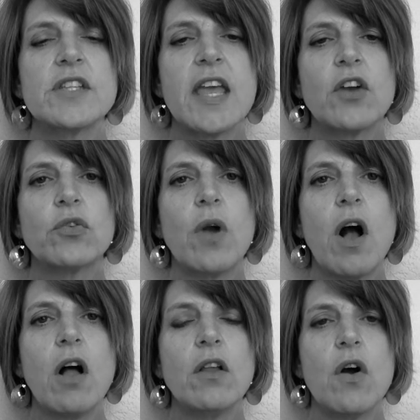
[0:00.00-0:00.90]
They
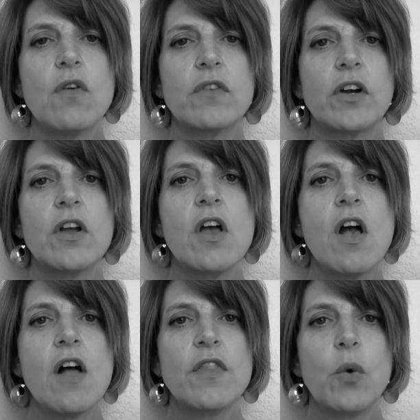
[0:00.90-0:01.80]
crawl over
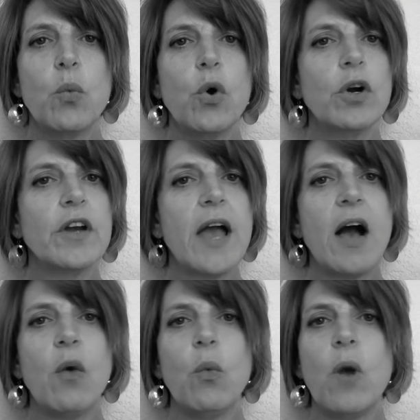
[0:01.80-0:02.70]
the
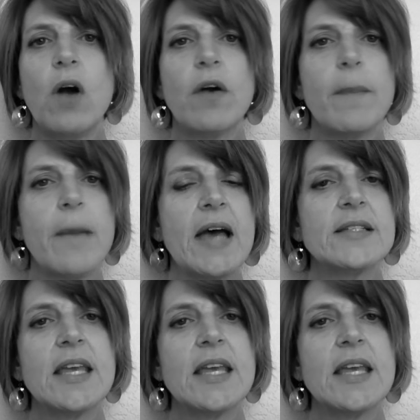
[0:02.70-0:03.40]
worn-out welcome mat,